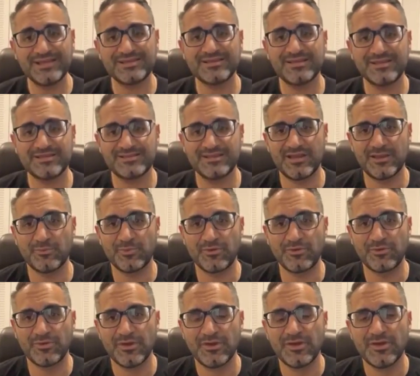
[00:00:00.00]
as an
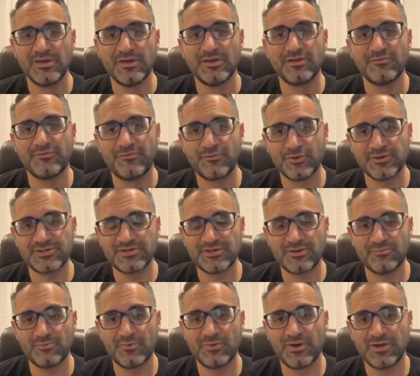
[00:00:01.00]
example, for
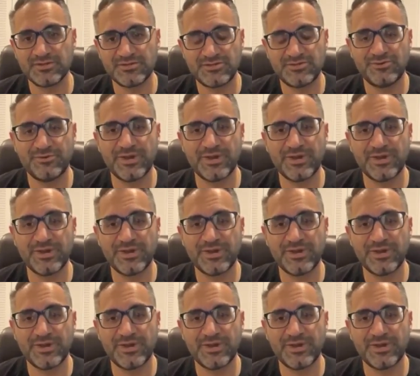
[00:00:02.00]
someone